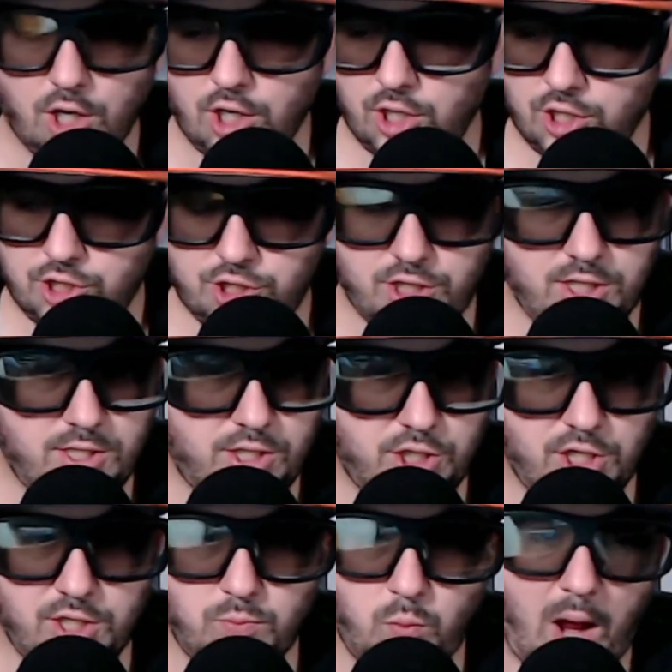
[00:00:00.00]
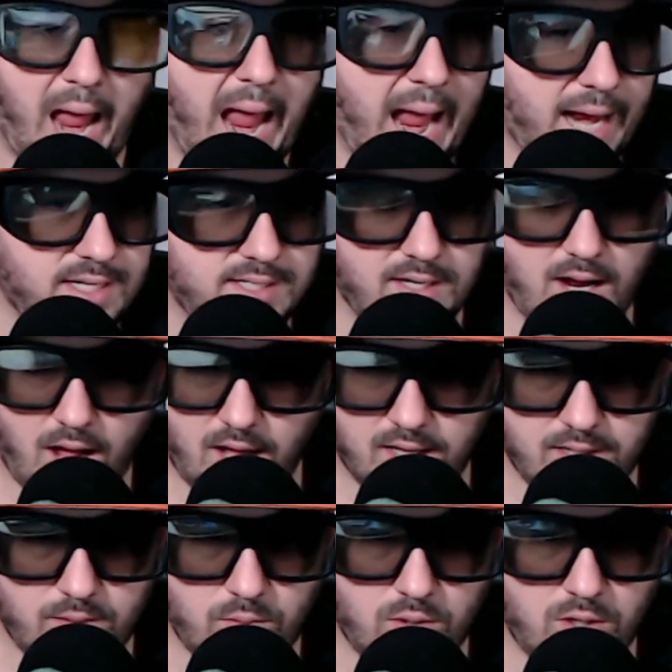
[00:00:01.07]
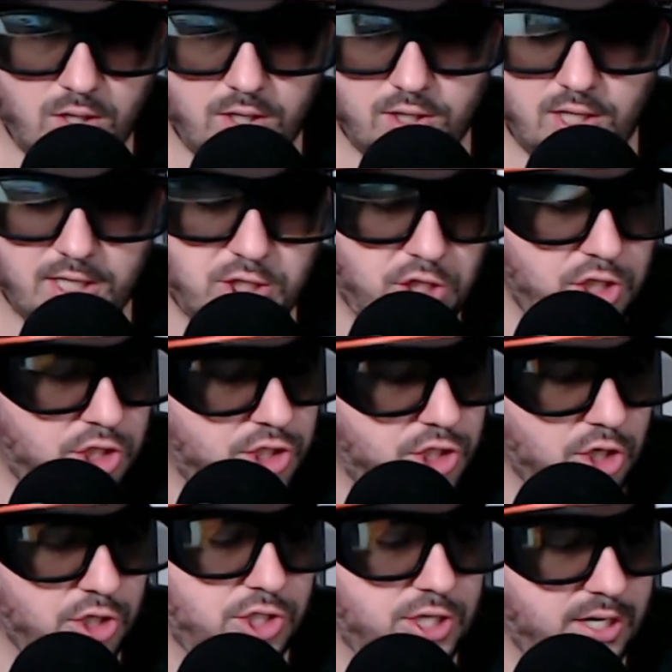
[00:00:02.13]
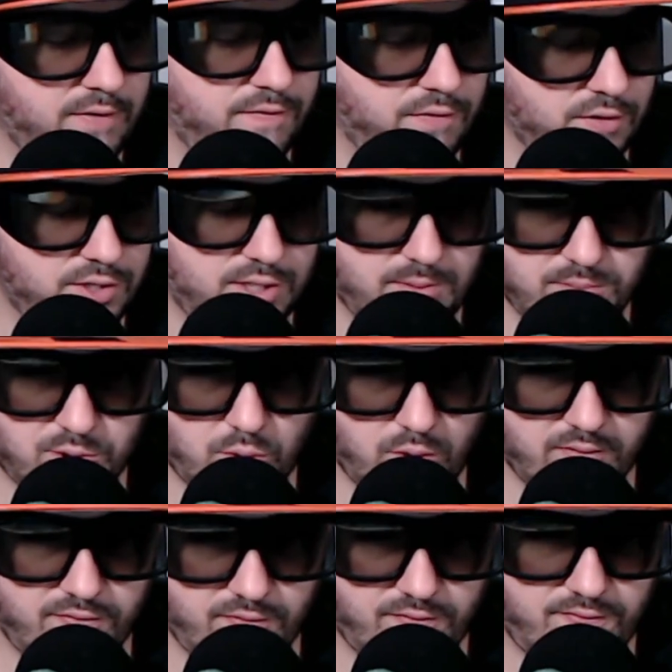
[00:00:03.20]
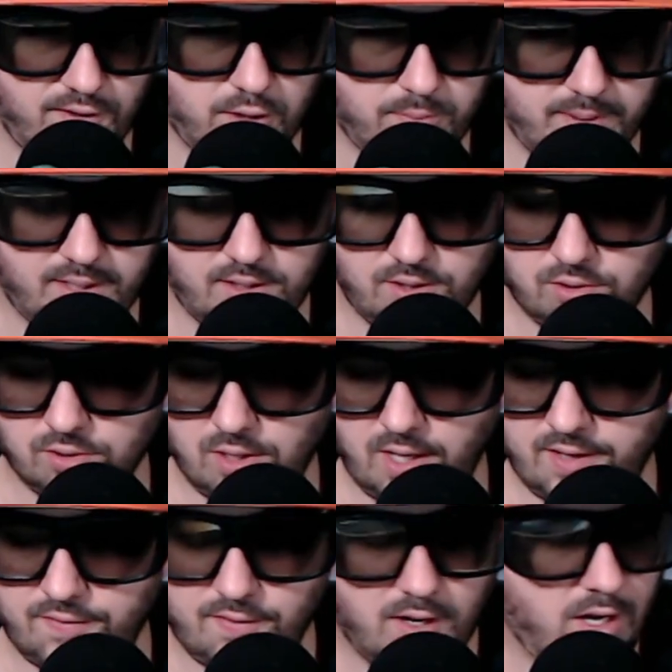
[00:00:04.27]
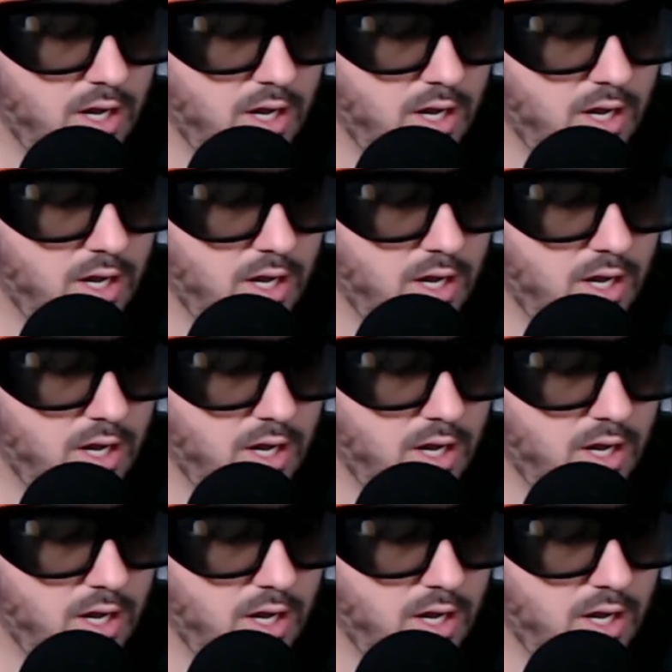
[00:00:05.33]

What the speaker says: She acts in Hollywood. Like, she's searching for some sort of fulfillment in her life.